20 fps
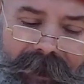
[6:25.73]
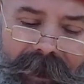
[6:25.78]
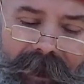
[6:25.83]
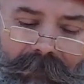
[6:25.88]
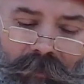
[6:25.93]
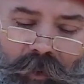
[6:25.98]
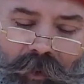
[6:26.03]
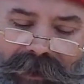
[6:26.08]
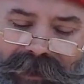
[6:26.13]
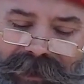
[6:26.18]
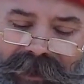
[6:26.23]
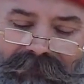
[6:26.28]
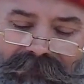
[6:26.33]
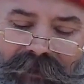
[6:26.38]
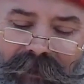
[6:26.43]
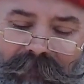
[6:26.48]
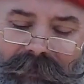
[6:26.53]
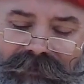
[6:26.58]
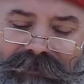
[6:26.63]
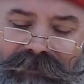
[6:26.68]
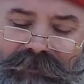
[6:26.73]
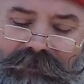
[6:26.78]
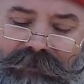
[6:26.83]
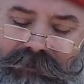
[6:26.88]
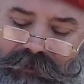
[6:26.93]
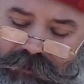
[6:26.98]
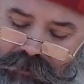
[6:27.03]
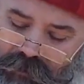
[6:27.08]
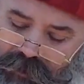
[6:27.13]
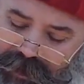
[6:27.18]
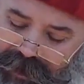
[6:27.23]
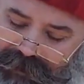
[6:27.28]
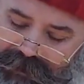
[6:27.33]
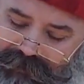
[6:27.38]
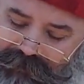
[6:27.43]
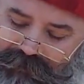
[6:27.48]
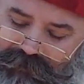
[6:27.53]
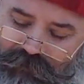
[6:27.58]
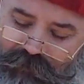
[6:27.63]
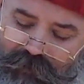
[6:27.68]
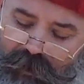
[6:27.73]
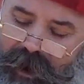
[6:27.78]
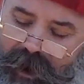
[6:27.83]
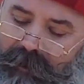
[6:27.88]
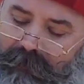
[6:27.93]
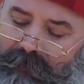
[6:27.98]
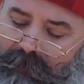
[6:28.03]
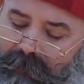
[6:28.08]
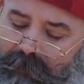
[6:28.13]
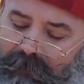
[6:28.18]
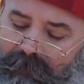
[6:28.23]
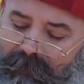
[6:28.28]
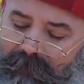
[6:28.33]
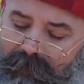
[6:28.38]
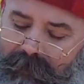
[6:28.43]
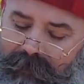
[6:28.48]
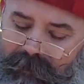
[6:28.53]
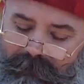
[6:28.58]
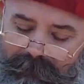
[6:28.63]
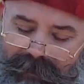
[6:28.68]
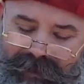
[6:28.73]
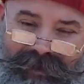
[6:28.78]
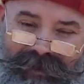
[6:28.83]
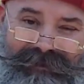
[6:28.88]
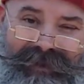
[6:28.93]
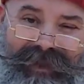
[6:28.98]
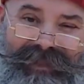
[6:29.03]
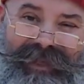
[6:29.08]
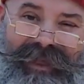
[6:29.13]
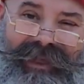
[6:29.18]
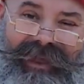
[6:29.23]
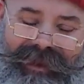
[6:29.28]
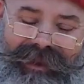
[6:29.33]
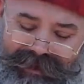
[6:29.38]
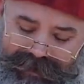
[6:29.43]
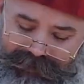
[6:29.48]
I'm going to give him a green stripe because I think he